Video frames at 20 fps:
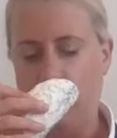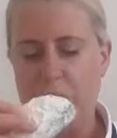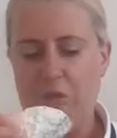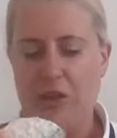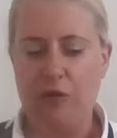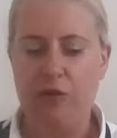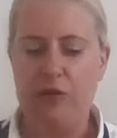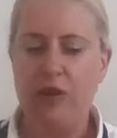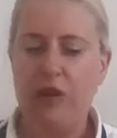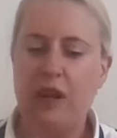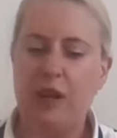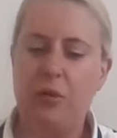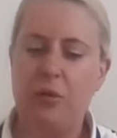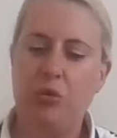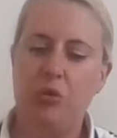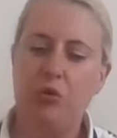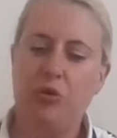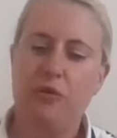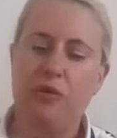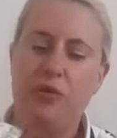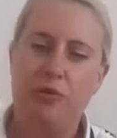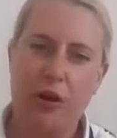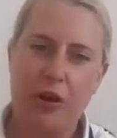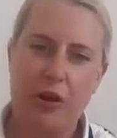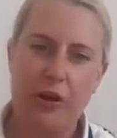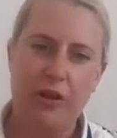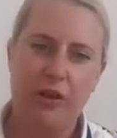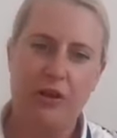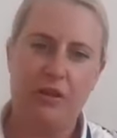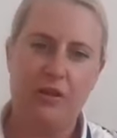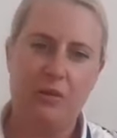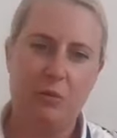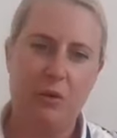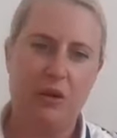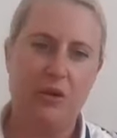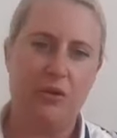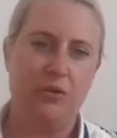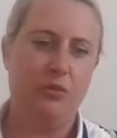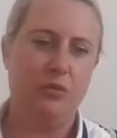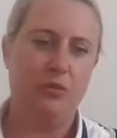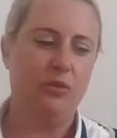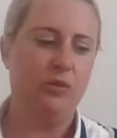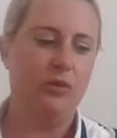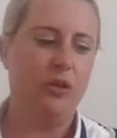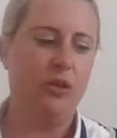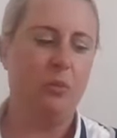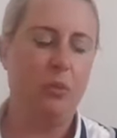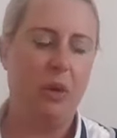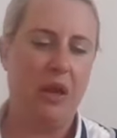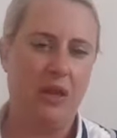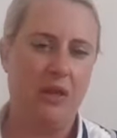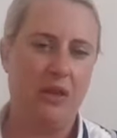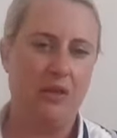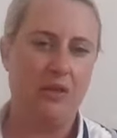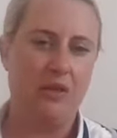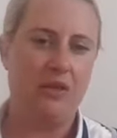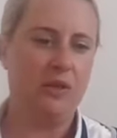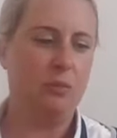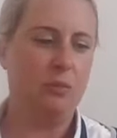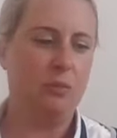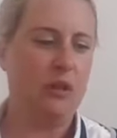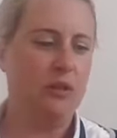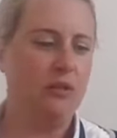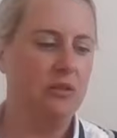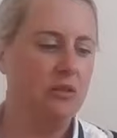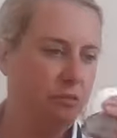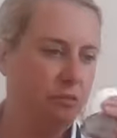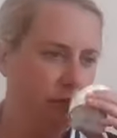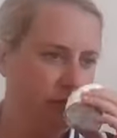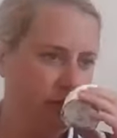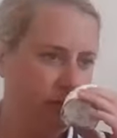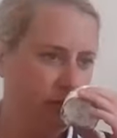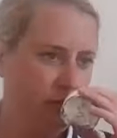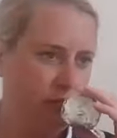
I'm definitely getting more of the rind smell than the paste smell.